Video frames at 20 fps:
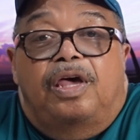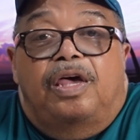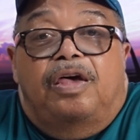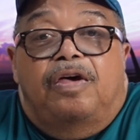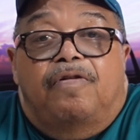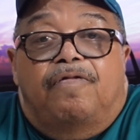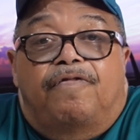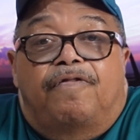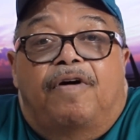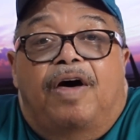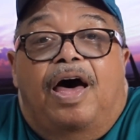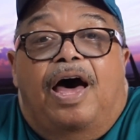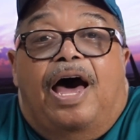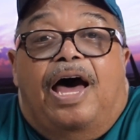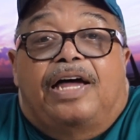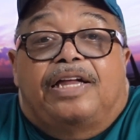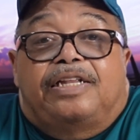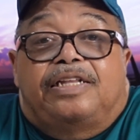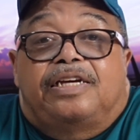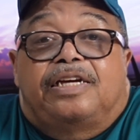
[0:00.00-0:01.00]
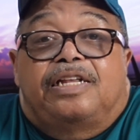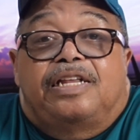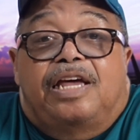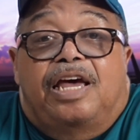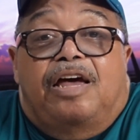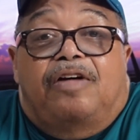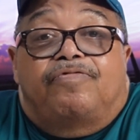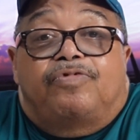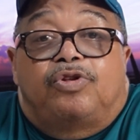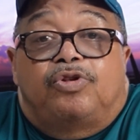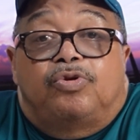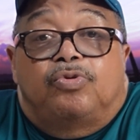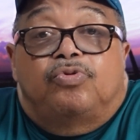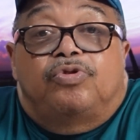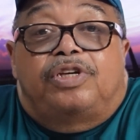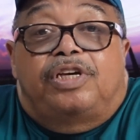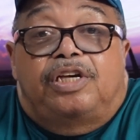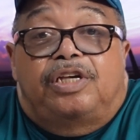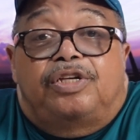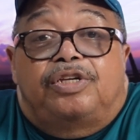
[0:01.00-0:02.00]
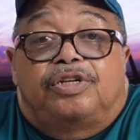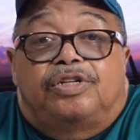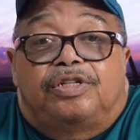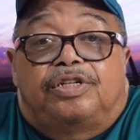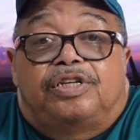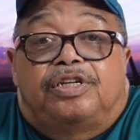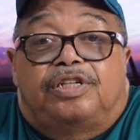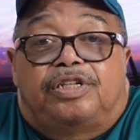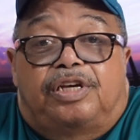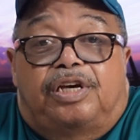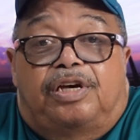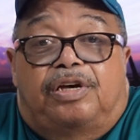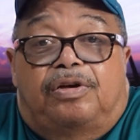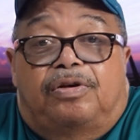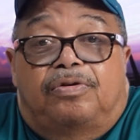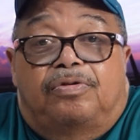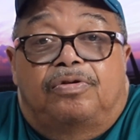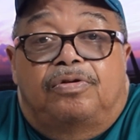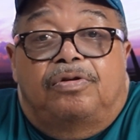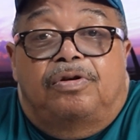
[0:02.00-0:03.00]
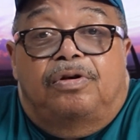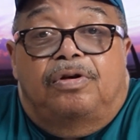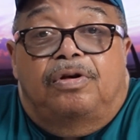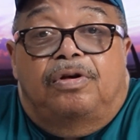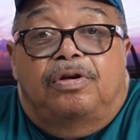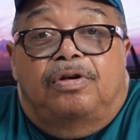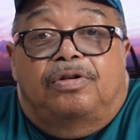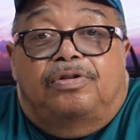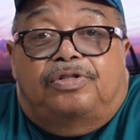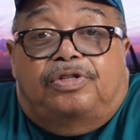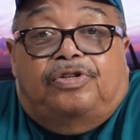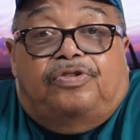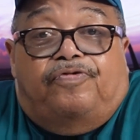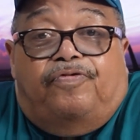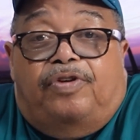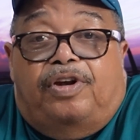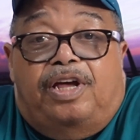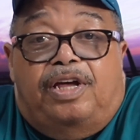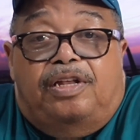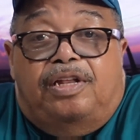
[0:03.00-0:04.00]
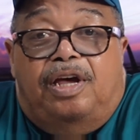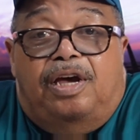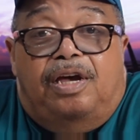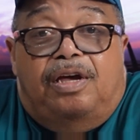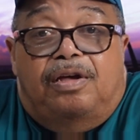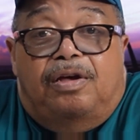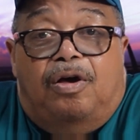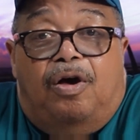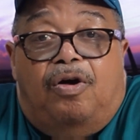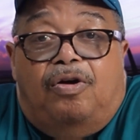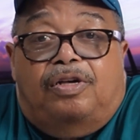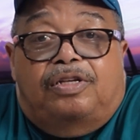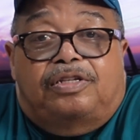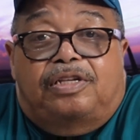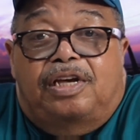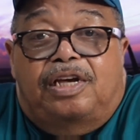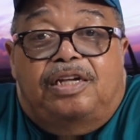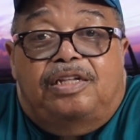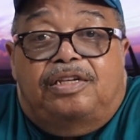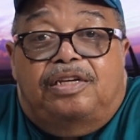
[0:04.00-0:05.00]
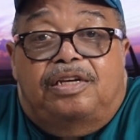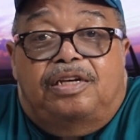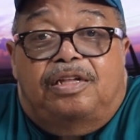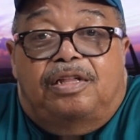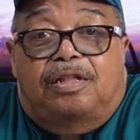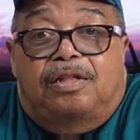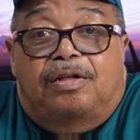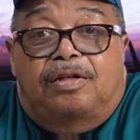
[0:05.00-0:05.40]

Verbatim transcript: if I didn't have to do kitchen detail just for that day, August 18th.